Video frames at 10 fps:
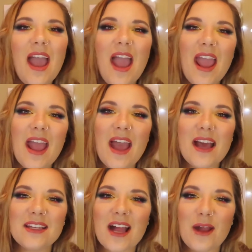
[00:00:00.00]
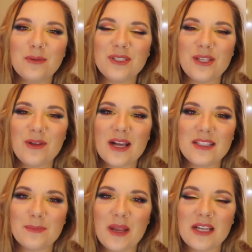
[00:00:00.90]
And I will see you
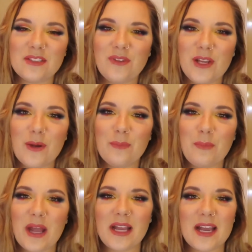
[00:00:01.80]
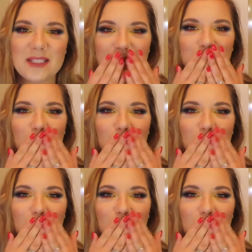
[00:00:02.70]
guys in my next video. Bye guys.